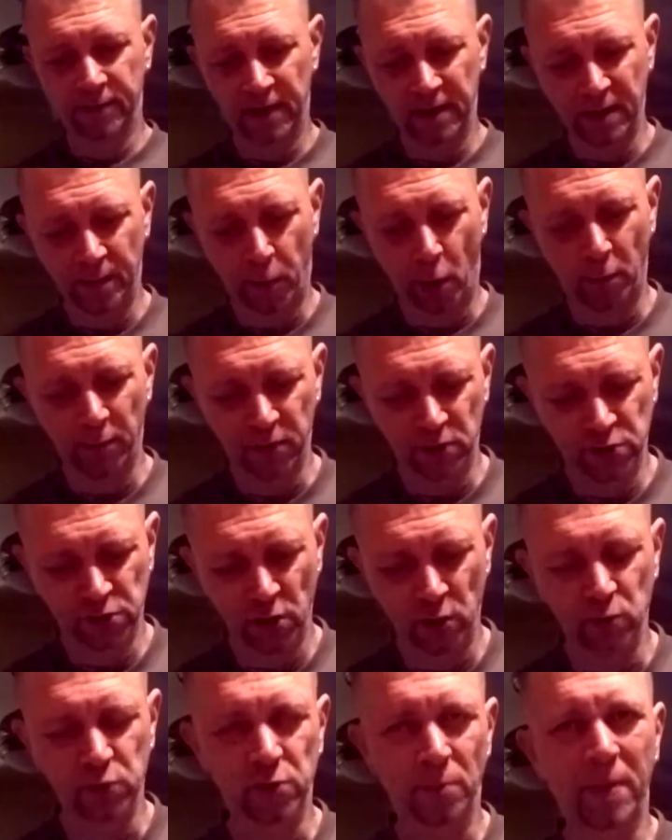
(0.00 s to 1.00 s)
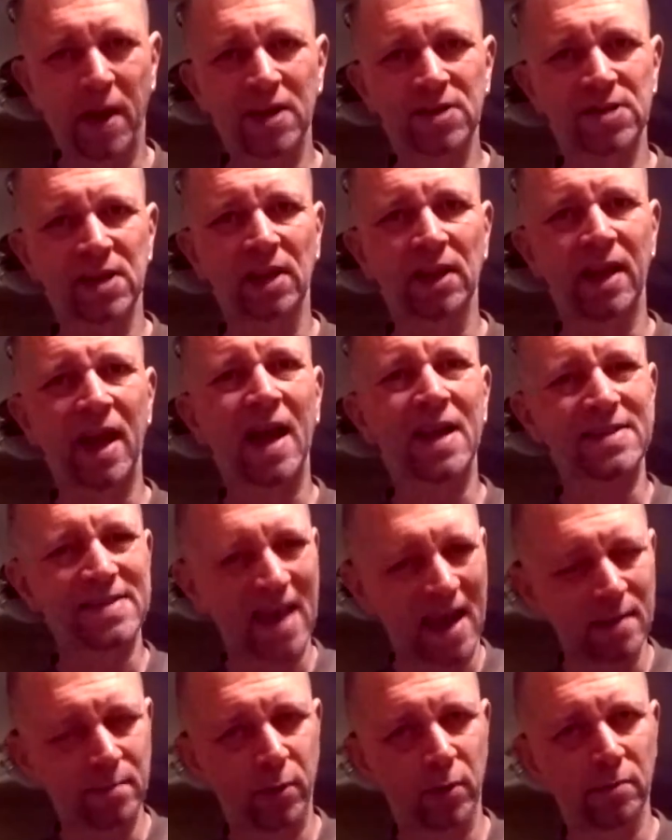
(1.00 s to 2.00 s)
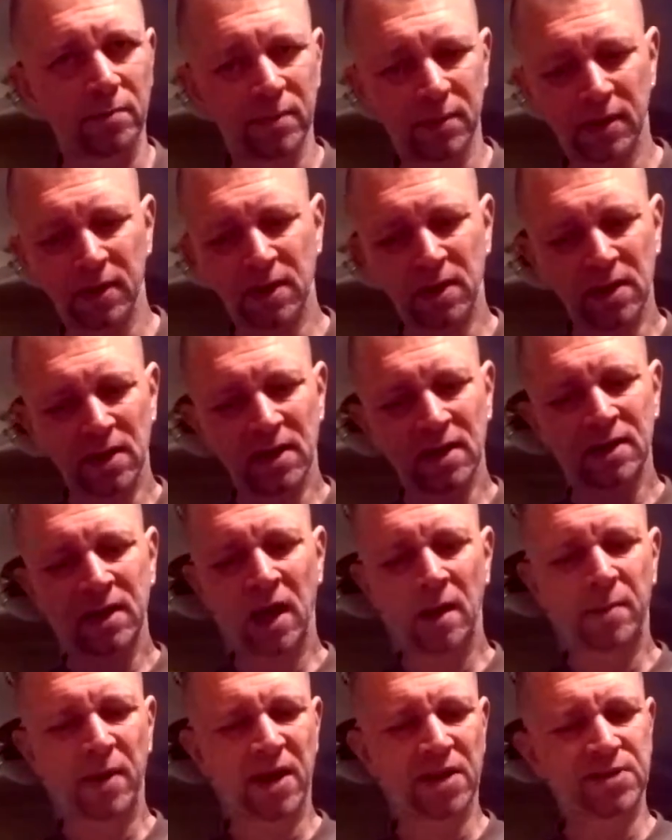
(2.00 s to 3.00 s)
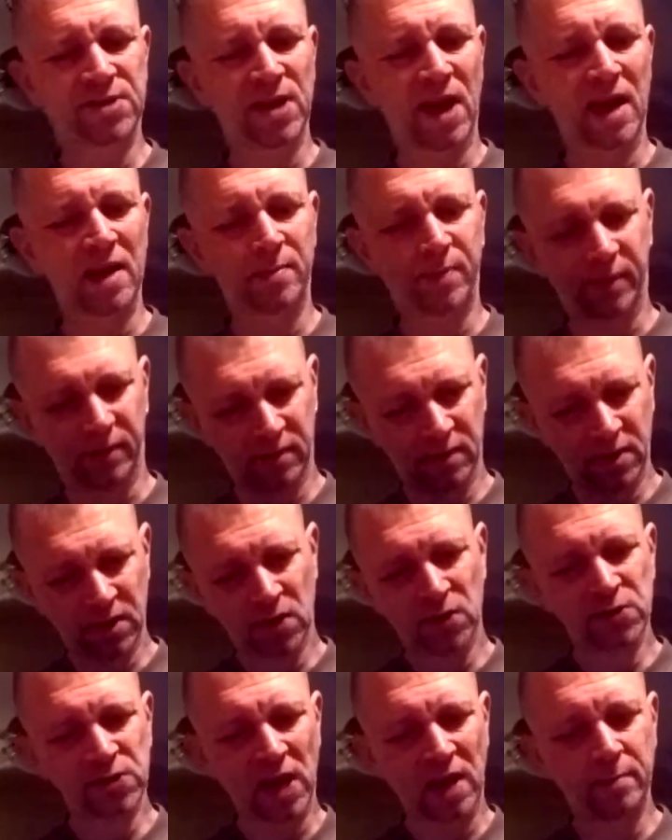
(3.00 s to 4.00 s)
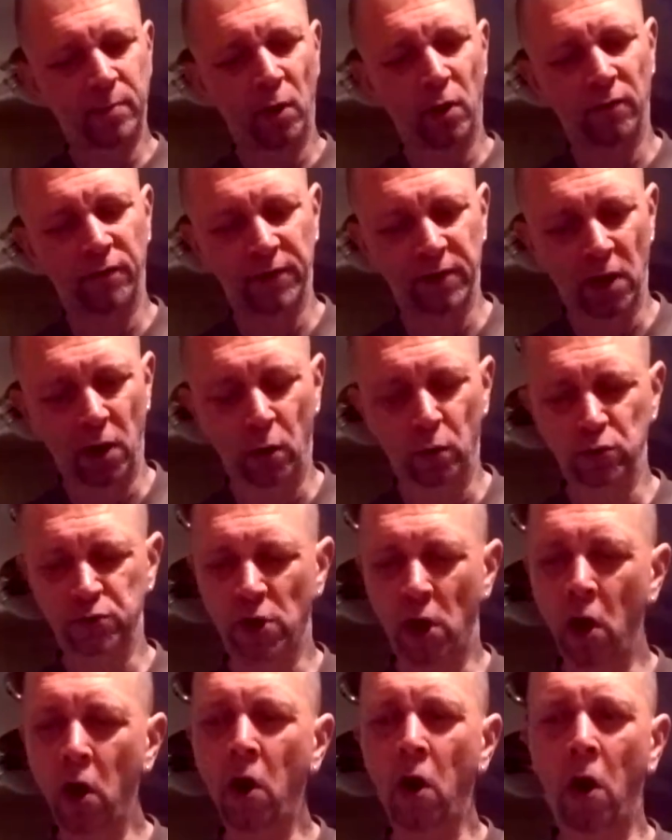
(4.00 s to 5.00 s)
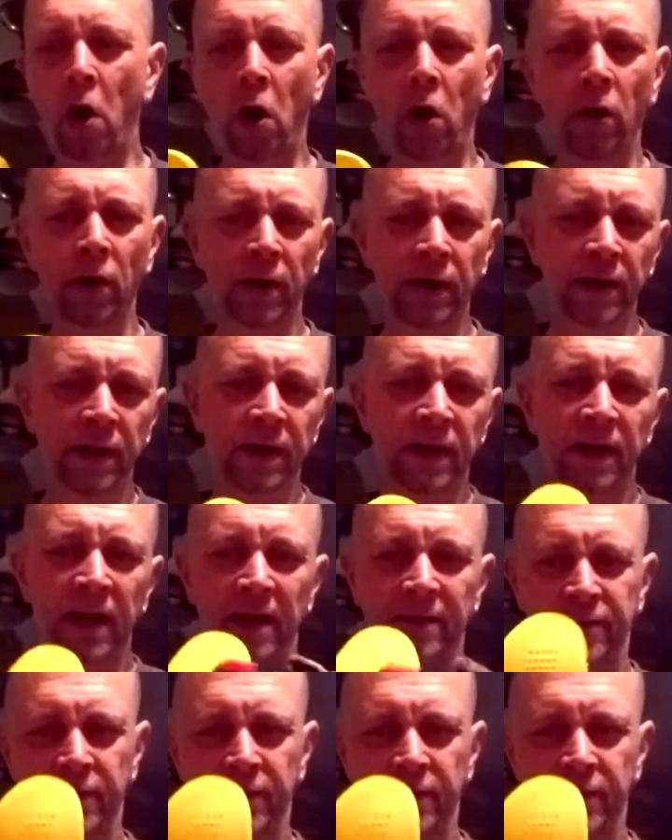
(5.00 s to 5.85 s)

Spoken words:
in the bottom of the shoe. So basically I tape them. Get a bit of tape over the holes, or if